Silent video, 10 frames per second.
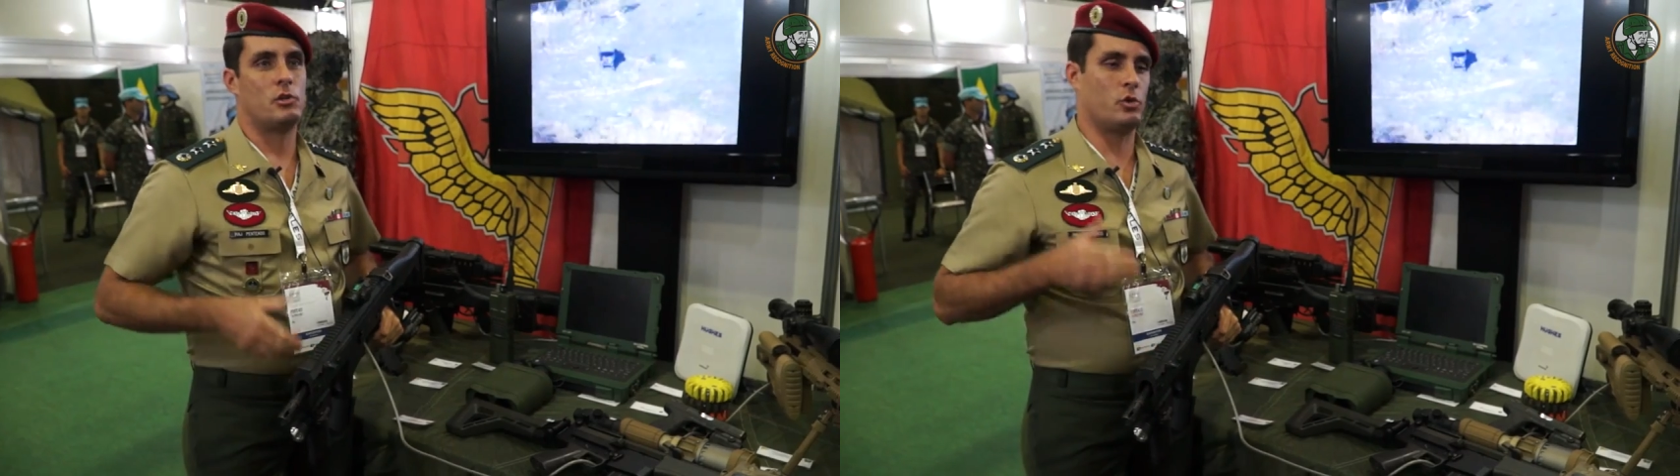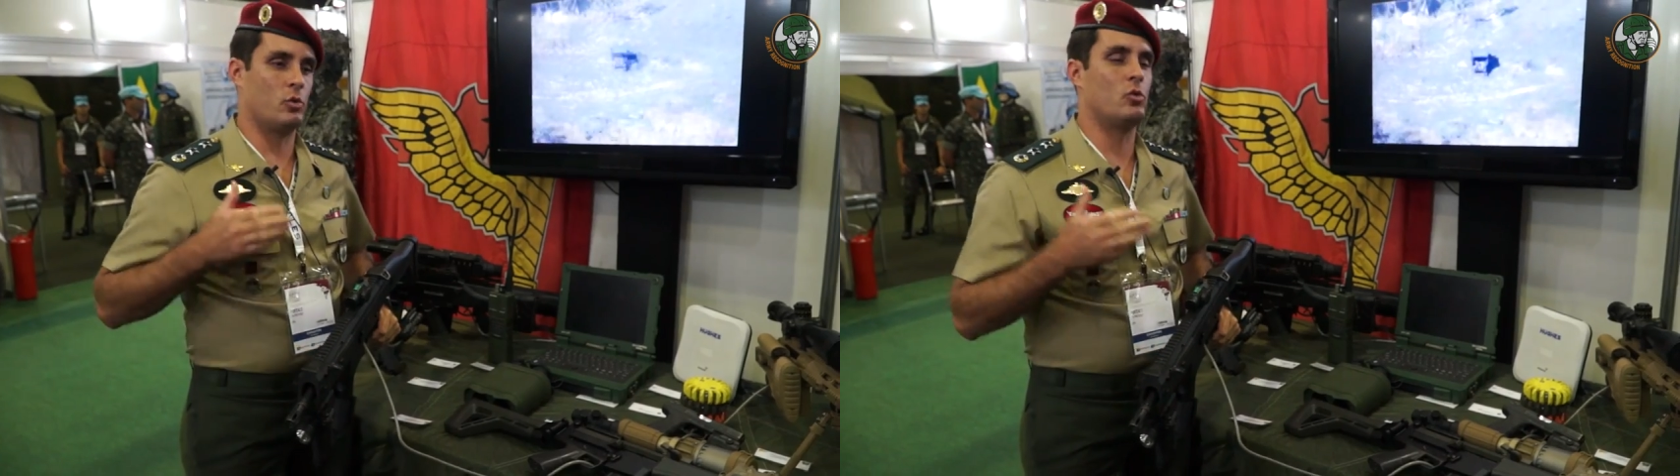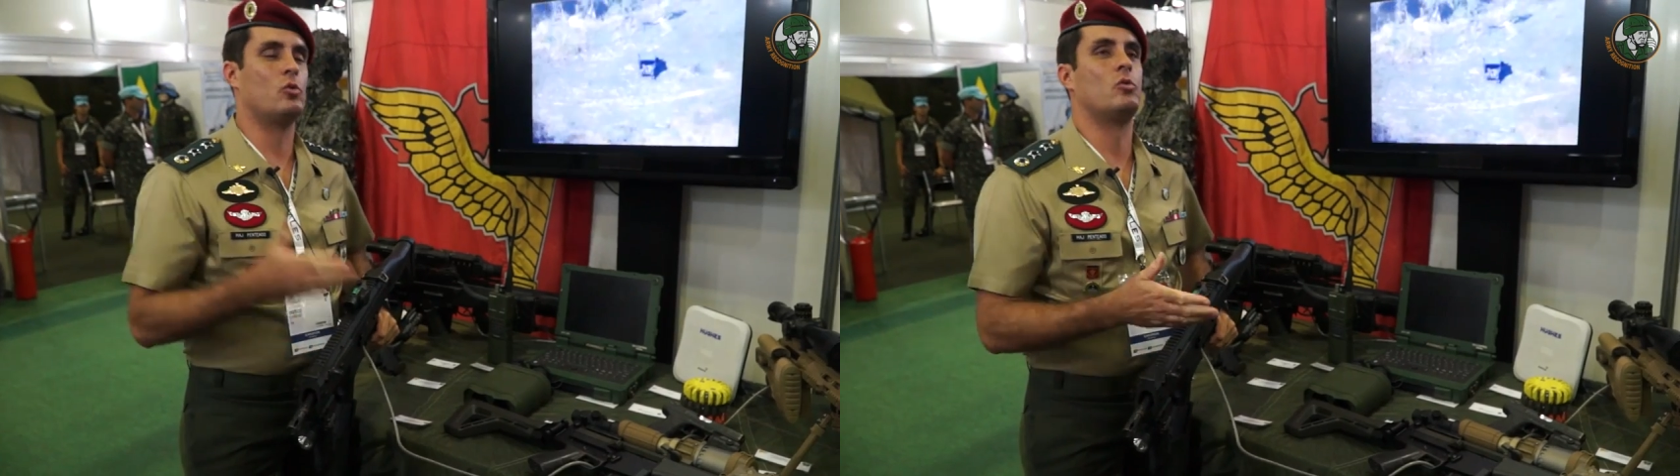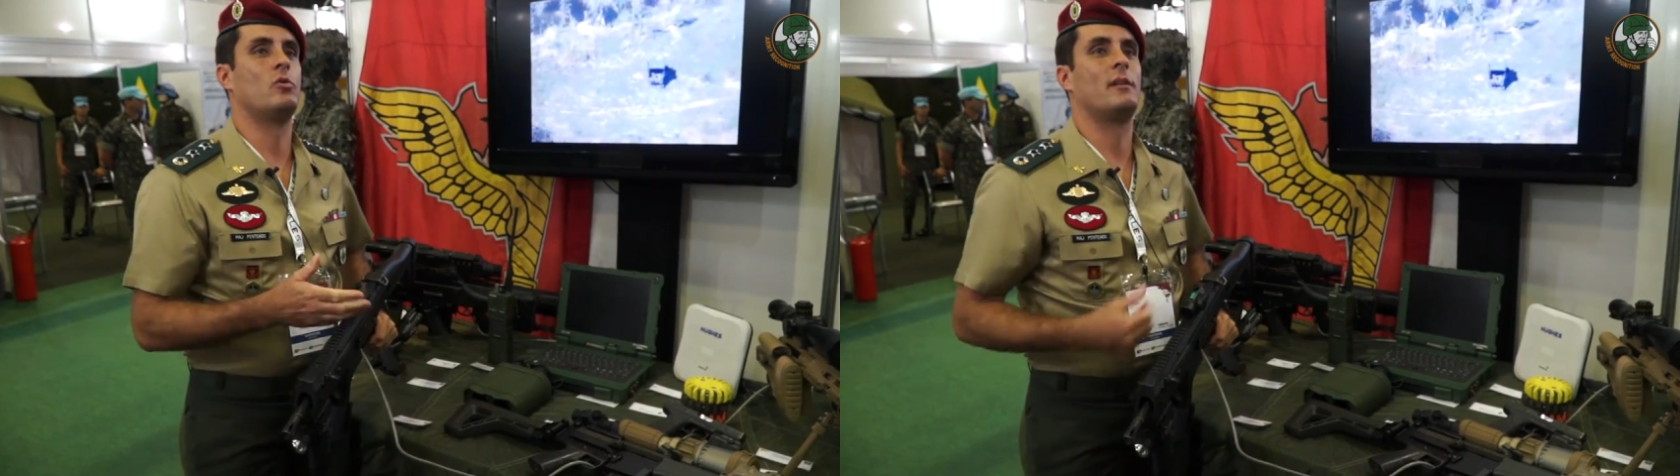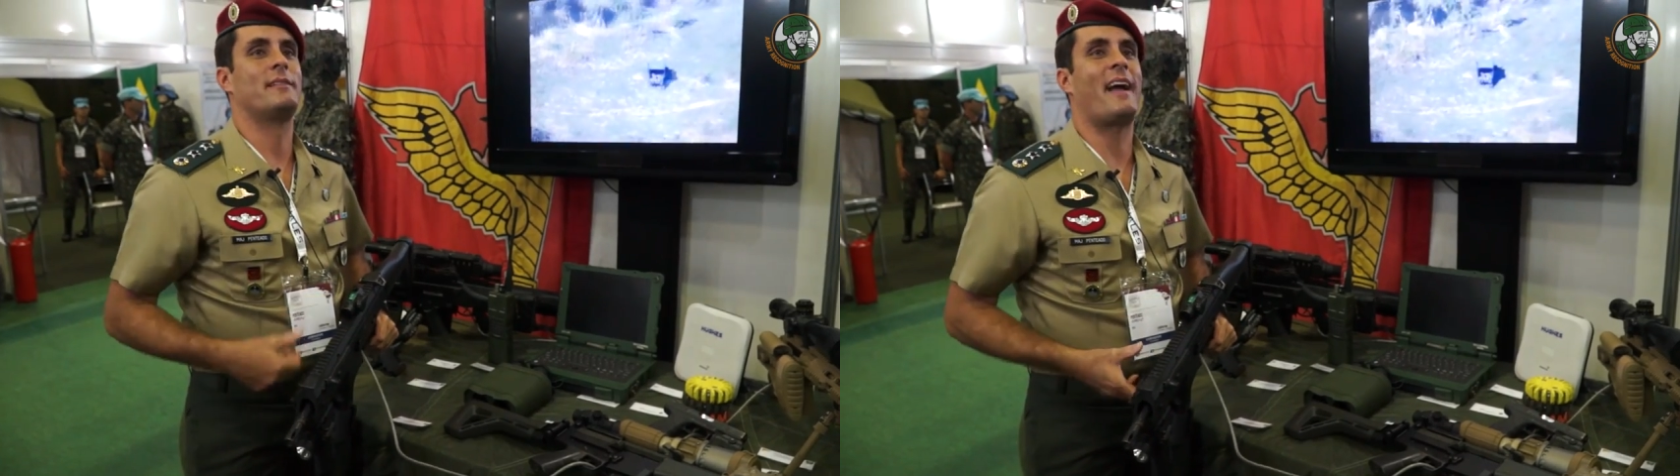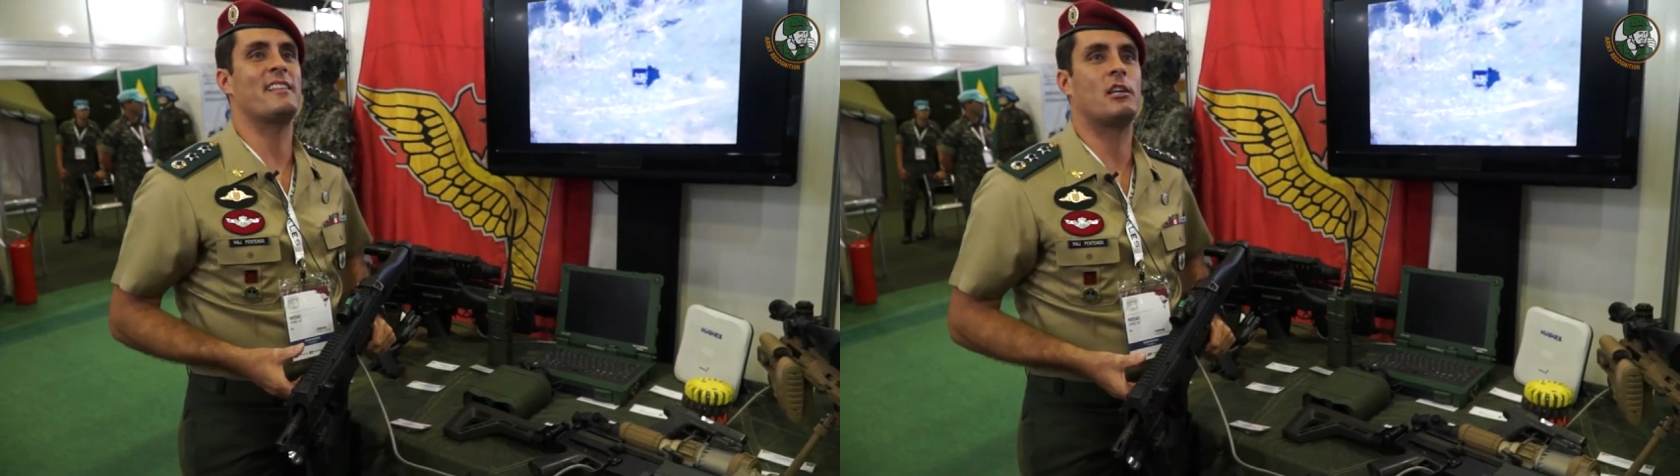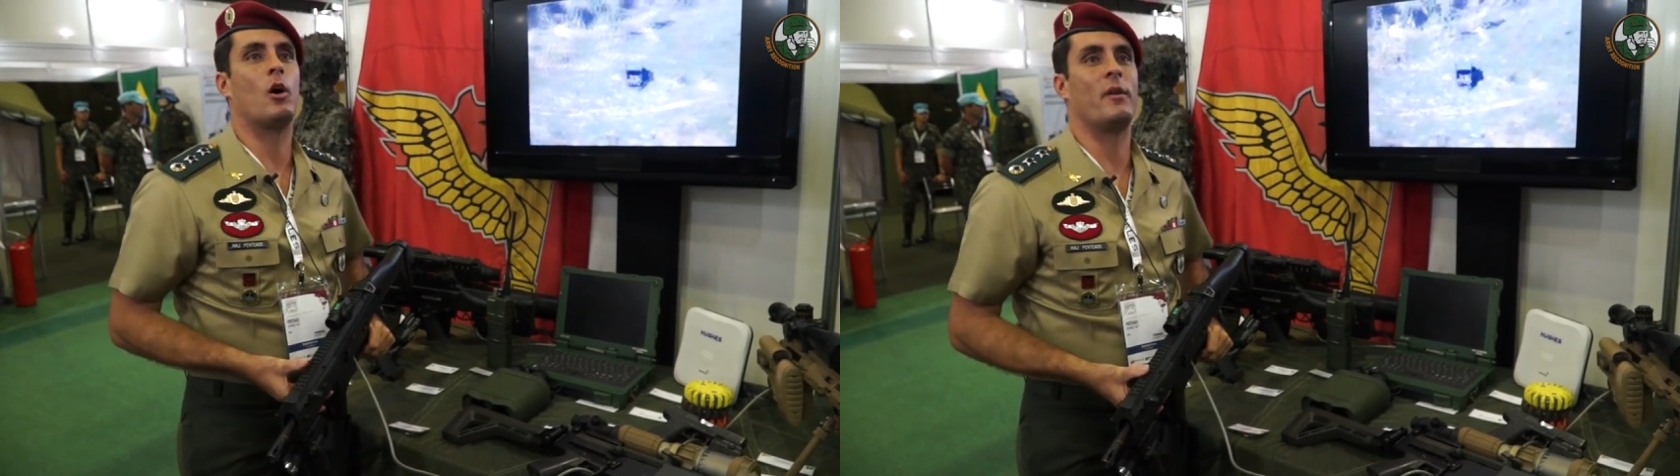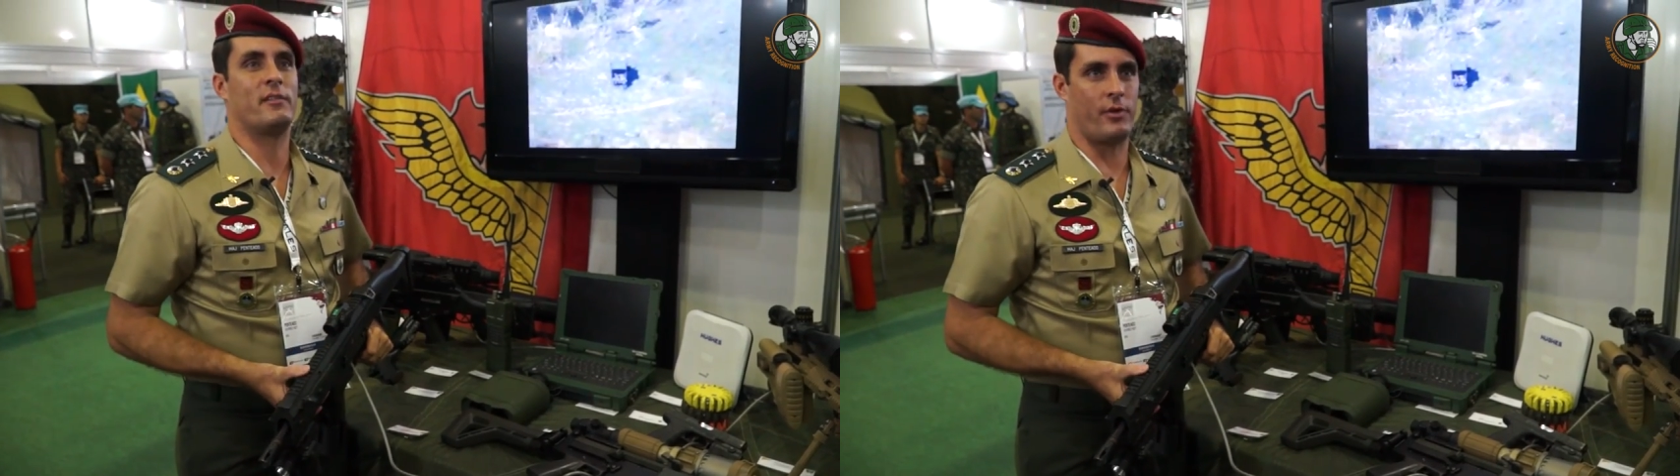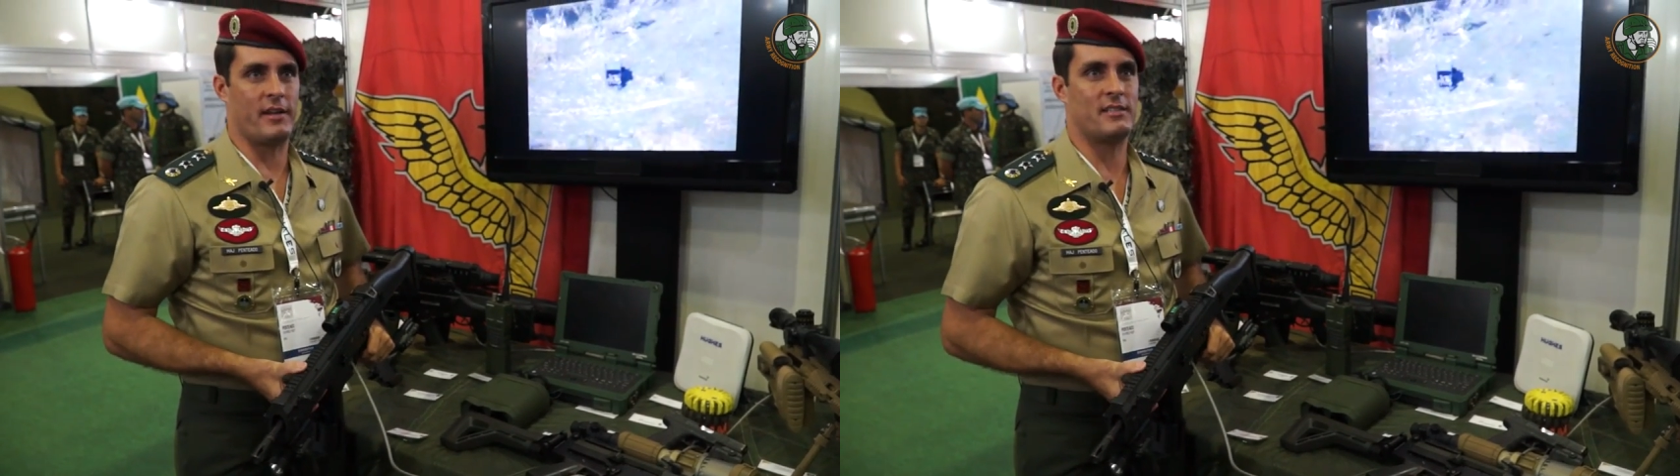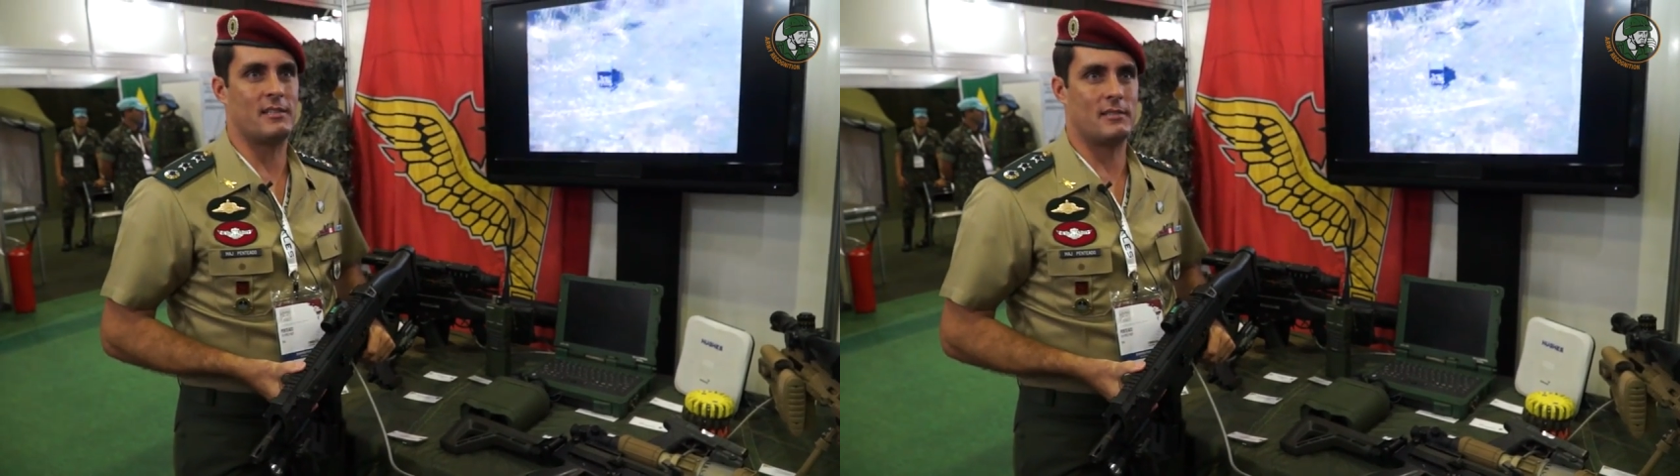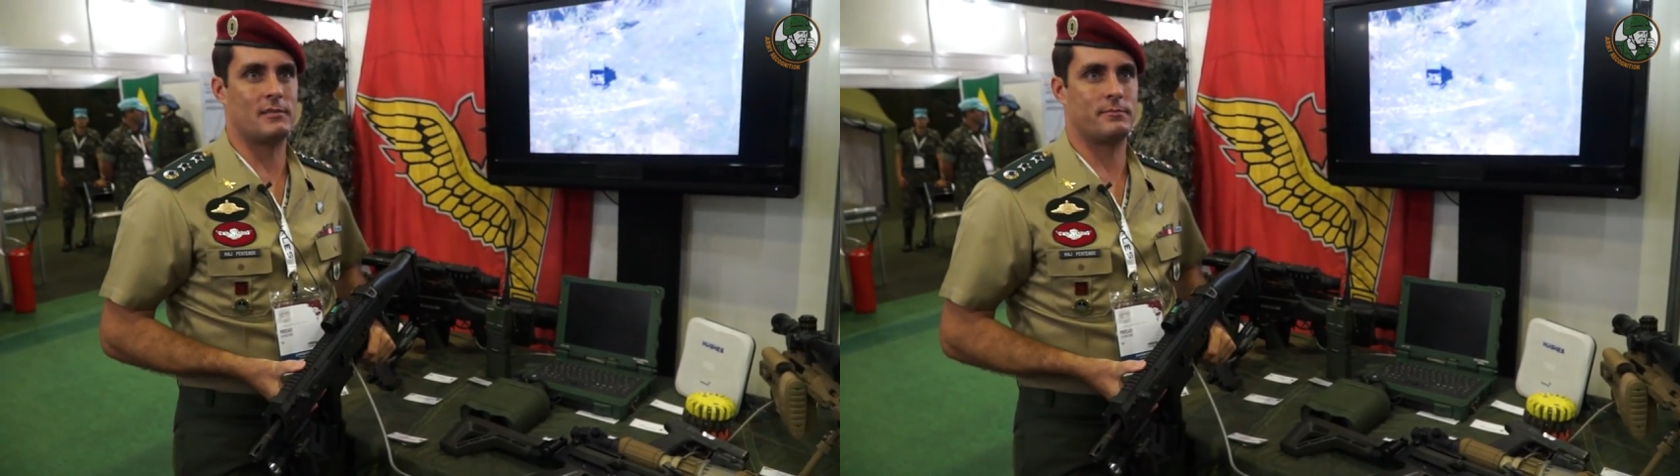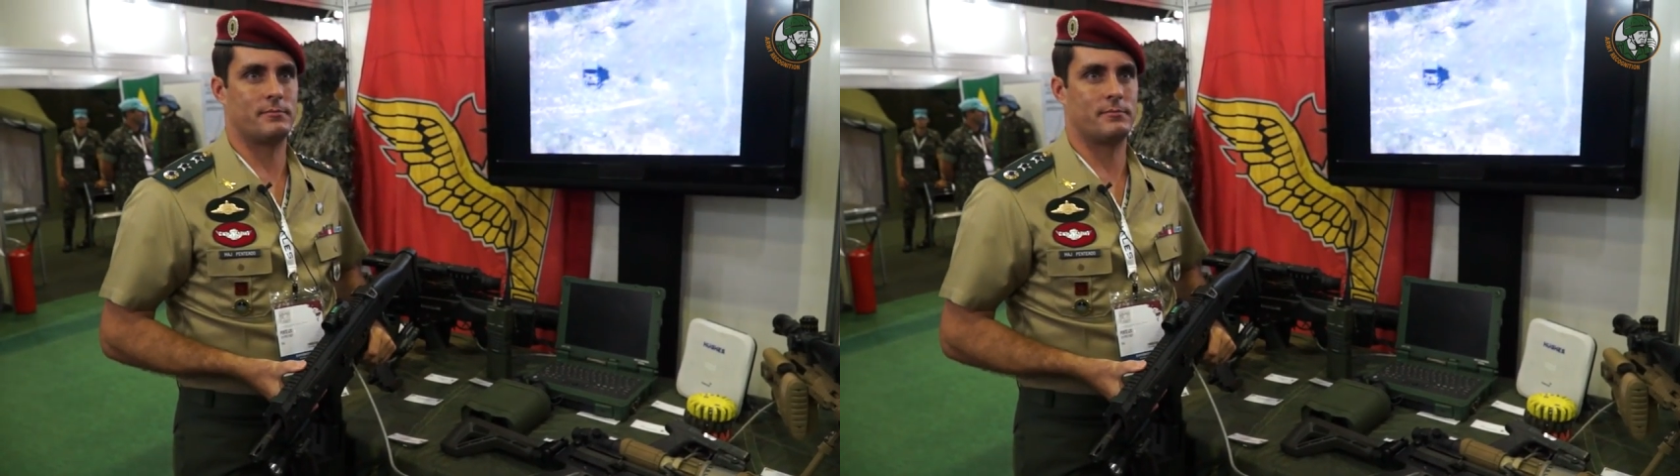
to tactical entrances.